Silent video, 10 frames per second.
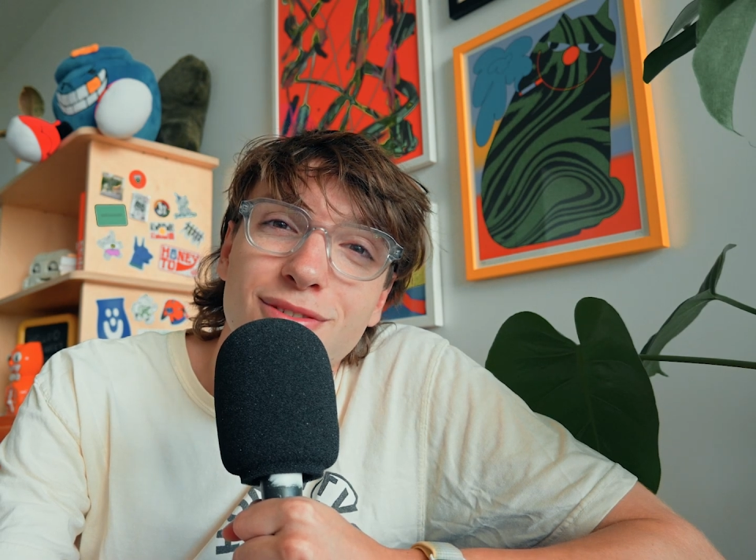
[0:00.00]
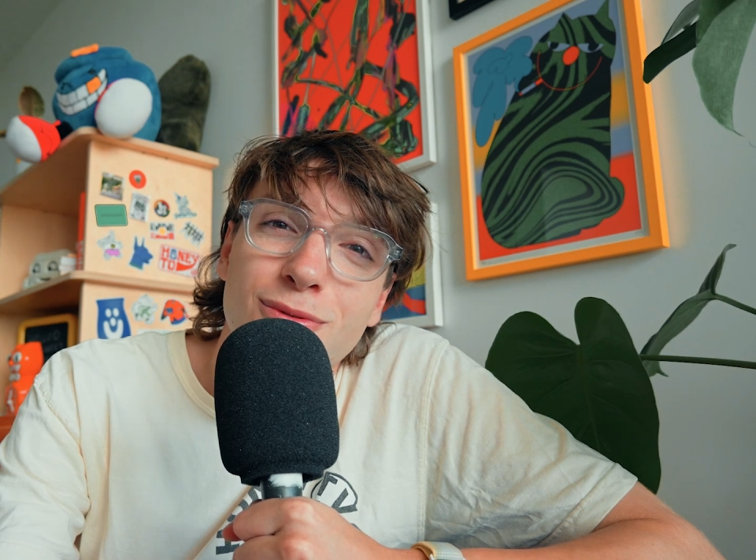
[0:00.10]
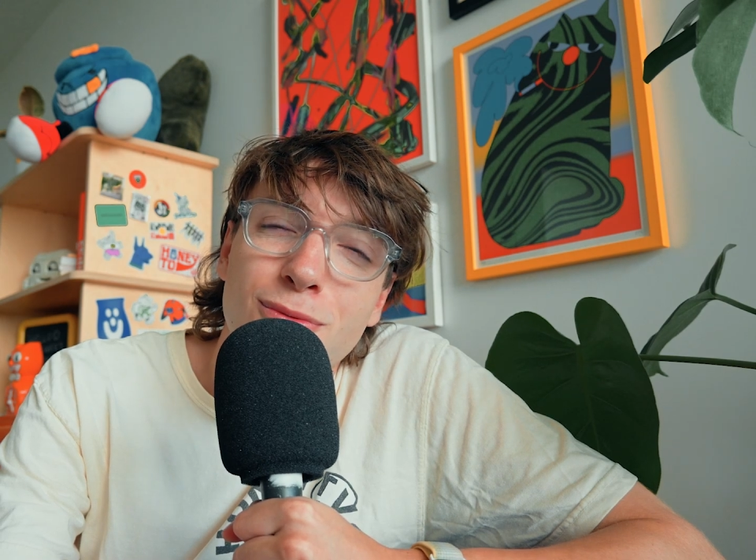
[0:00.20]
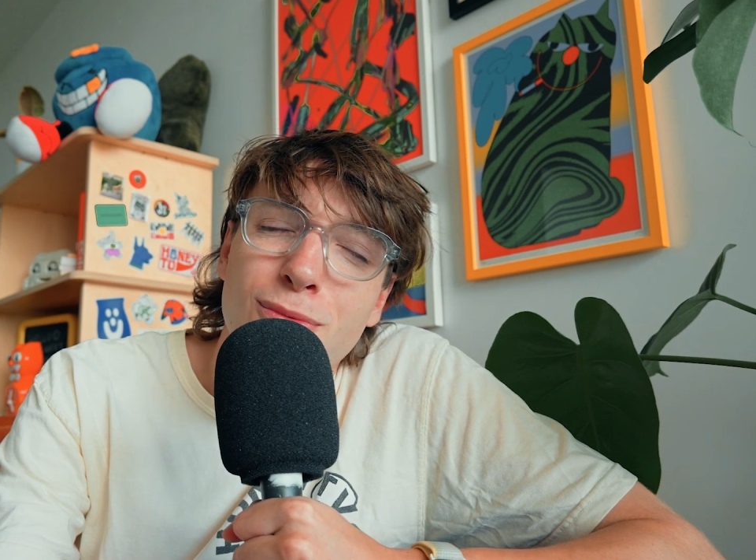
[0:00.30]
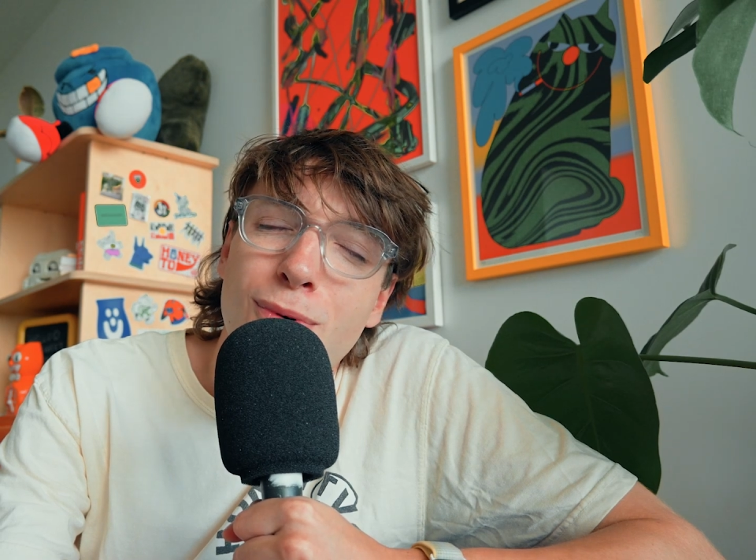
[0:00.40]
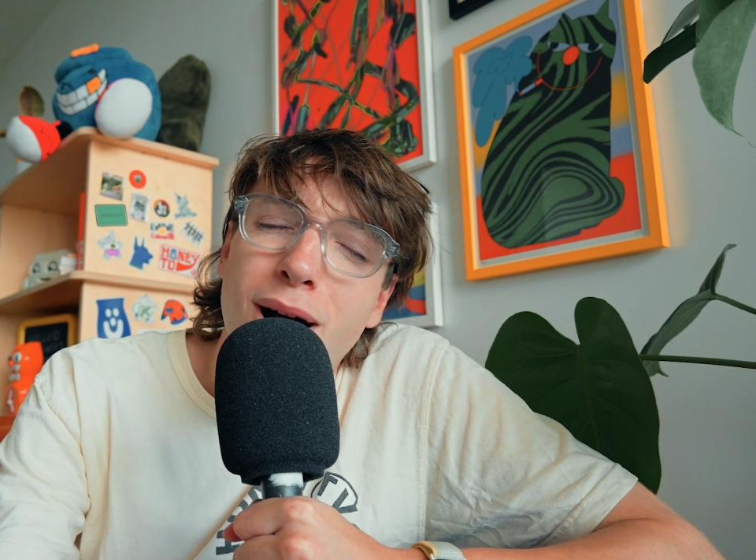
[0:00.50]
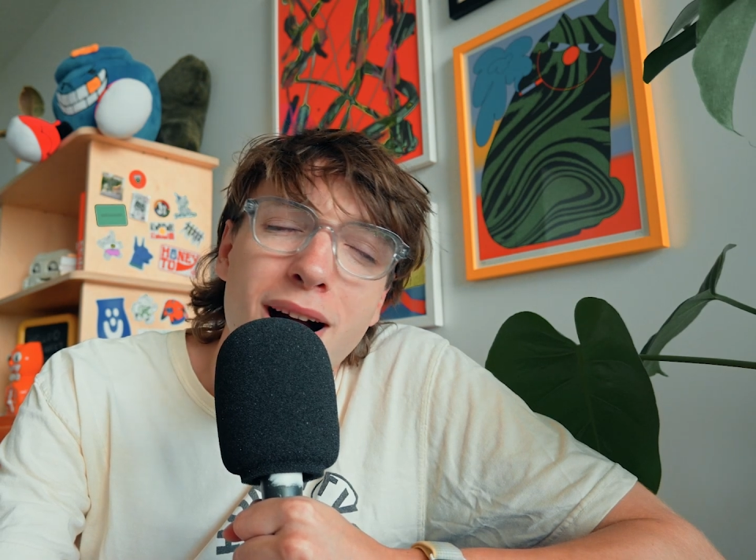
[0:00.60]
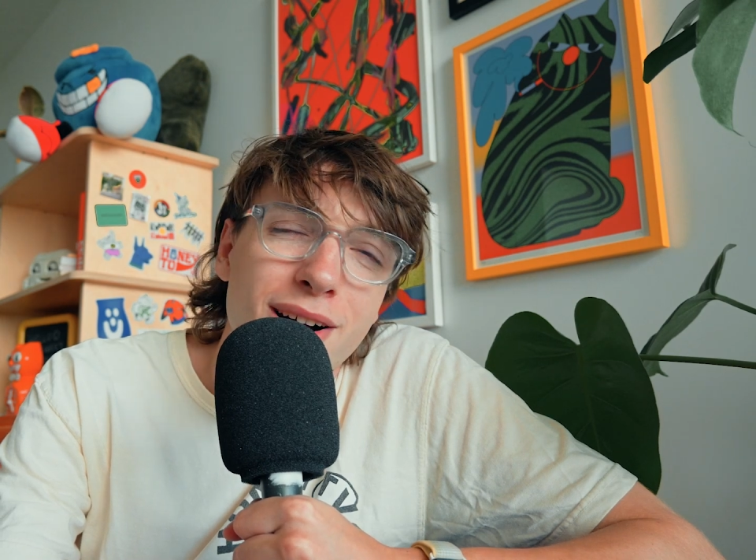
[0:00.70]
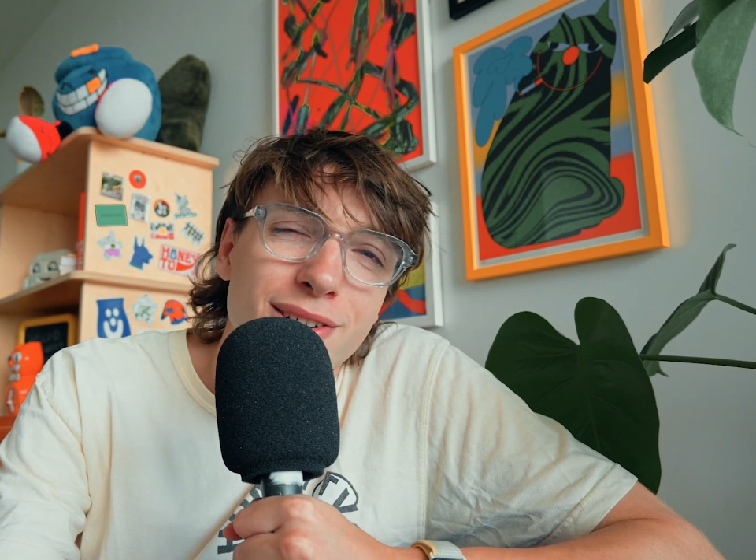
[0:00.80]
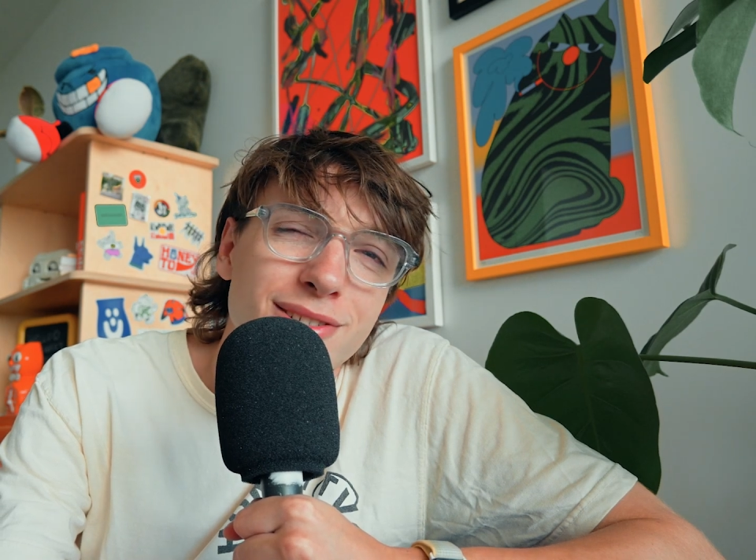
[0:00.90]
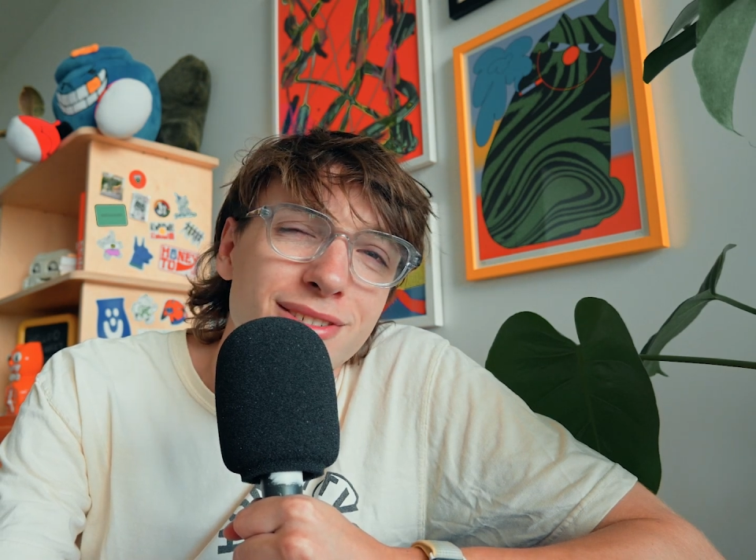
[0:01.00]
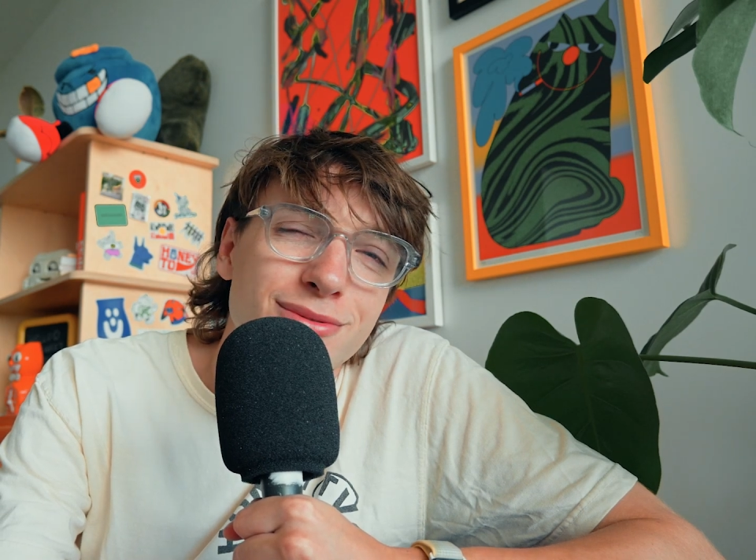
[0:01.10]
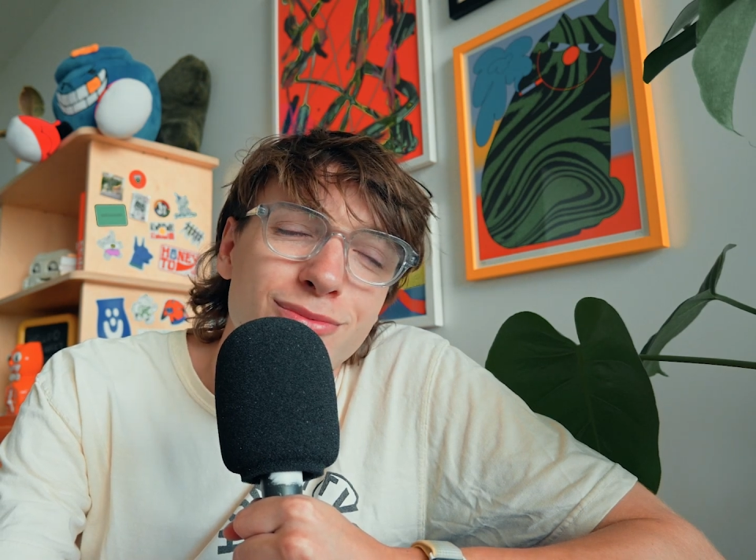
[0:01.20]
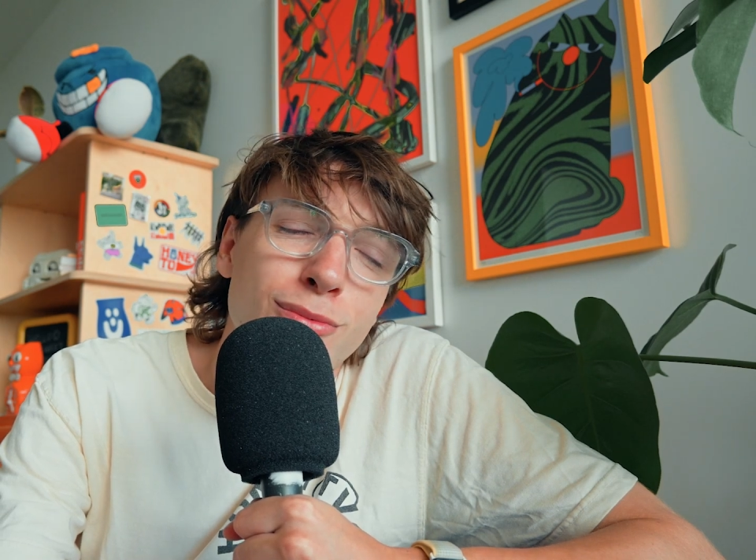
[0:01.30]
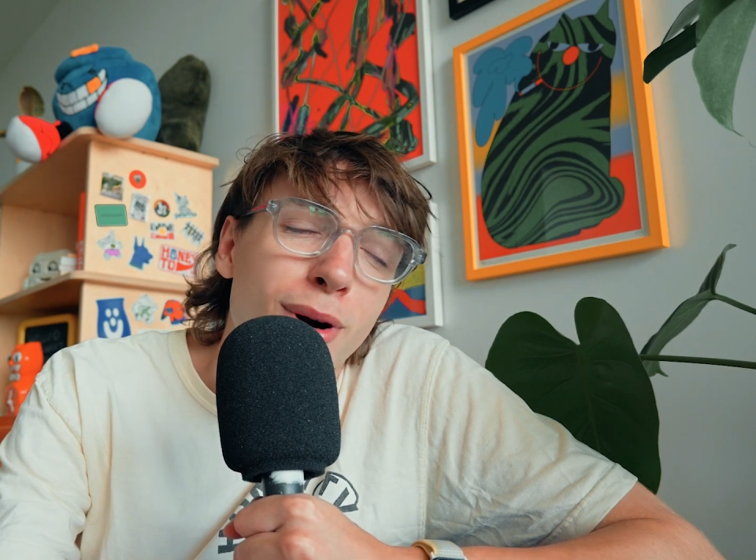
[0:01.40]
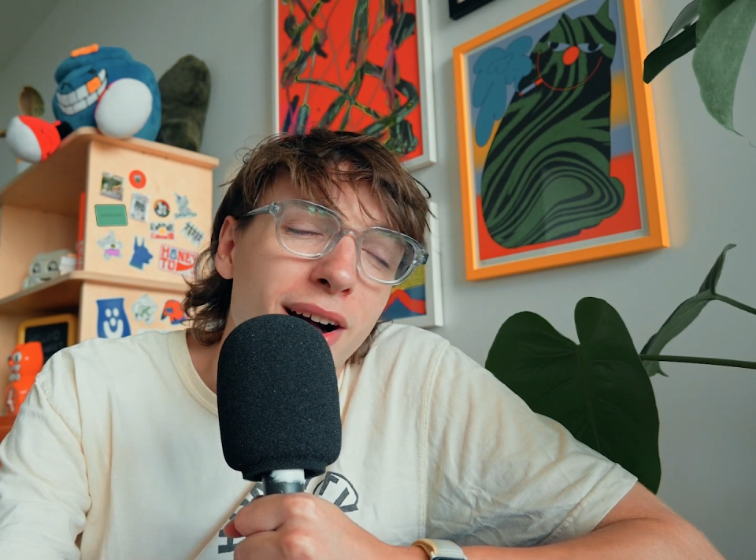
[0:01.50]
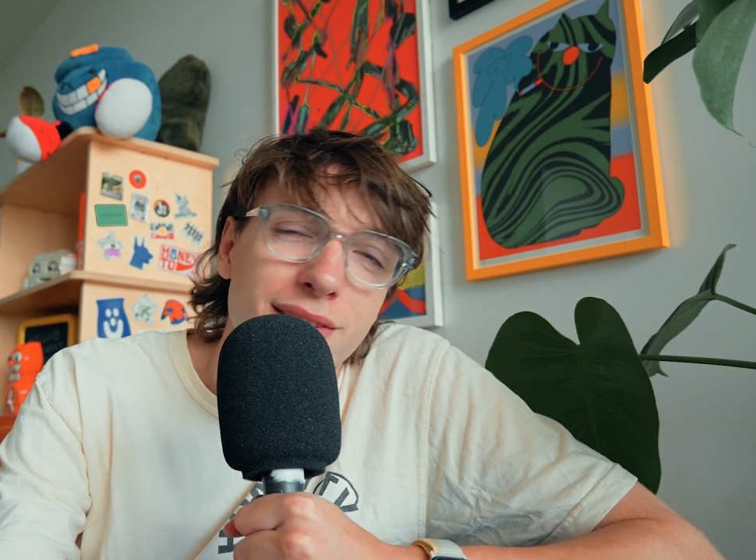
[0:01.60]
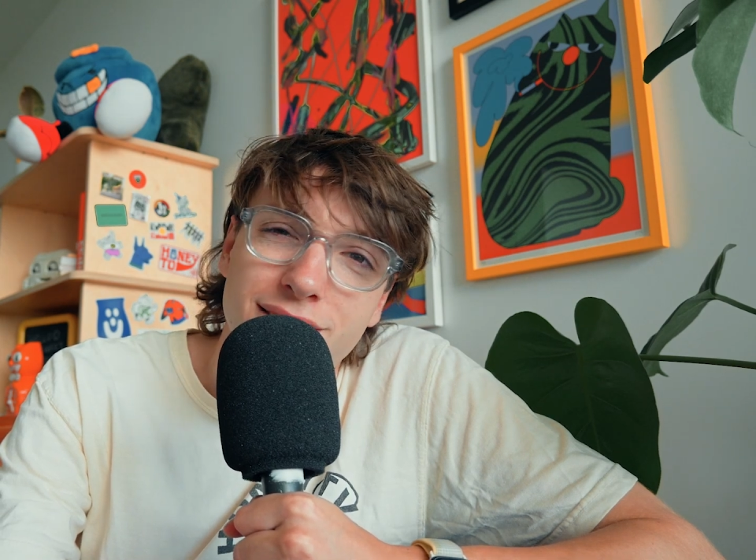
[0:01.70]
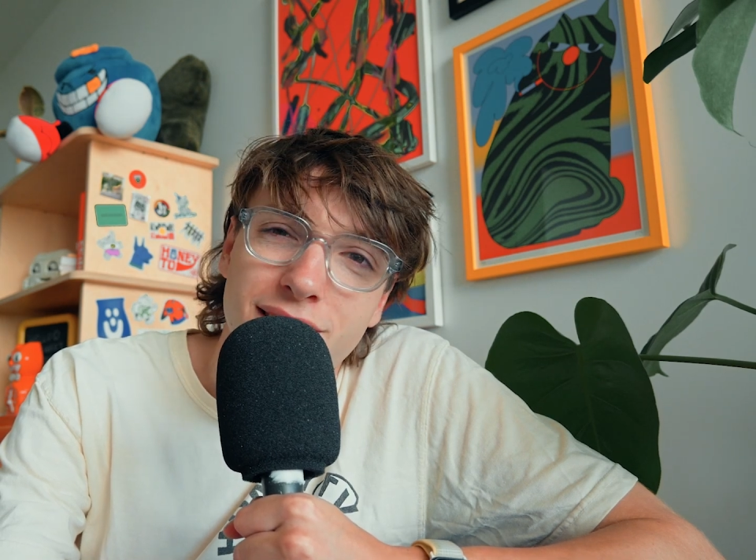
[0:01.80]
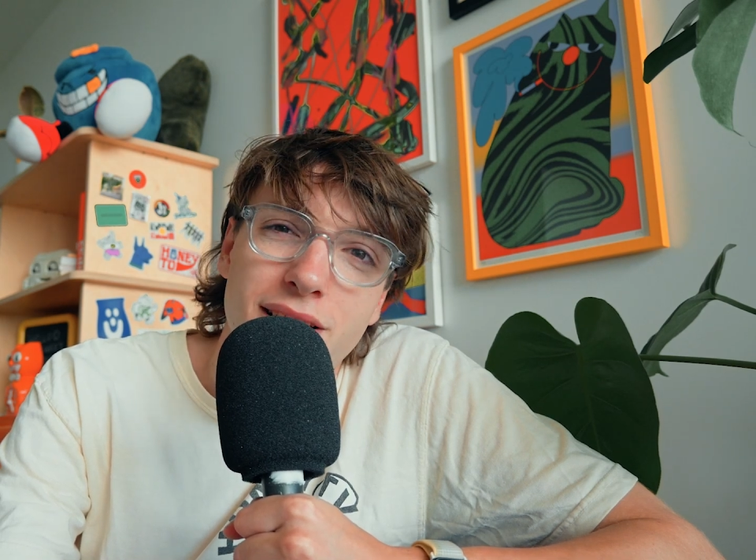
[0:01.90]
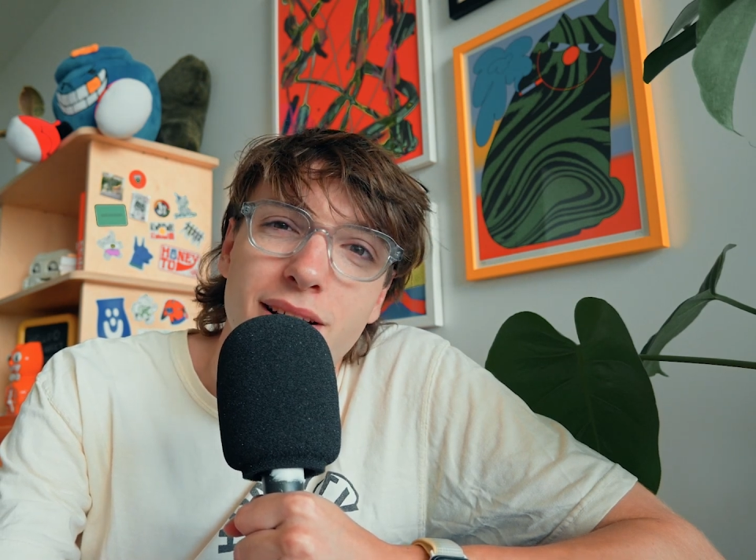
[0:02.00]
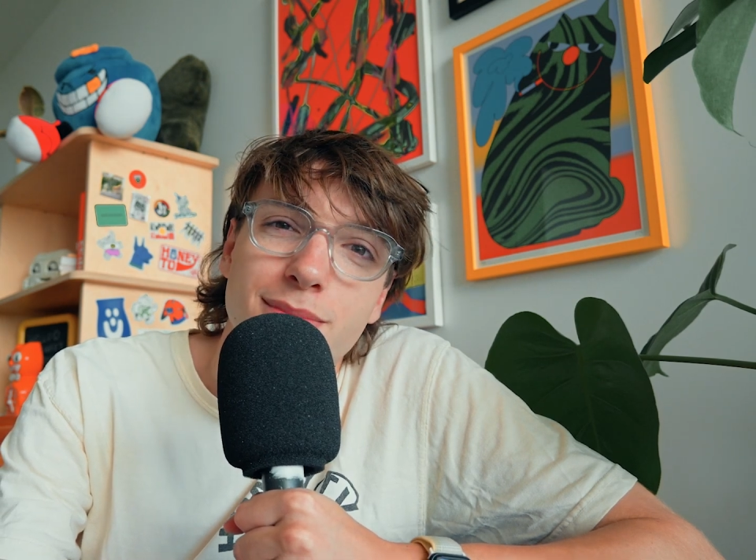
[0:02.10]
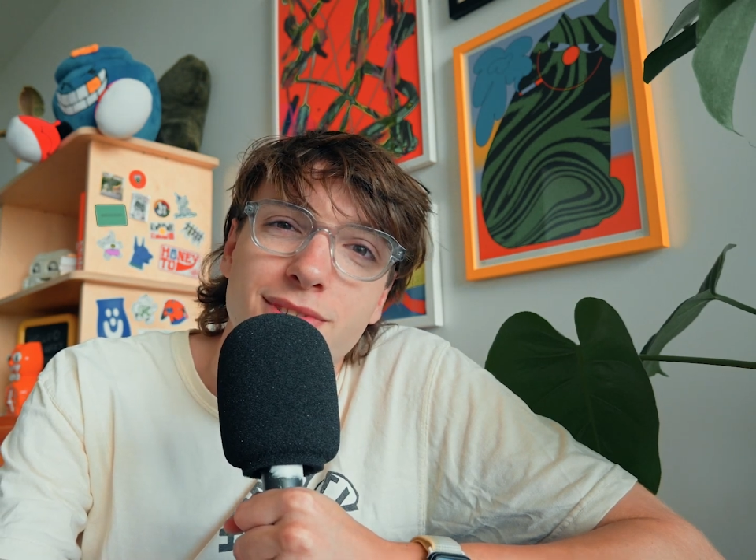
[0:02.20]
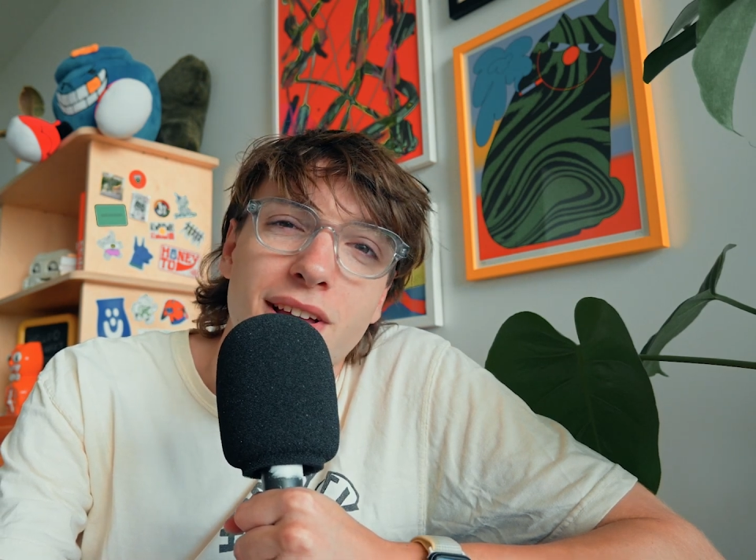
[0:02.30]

wild times.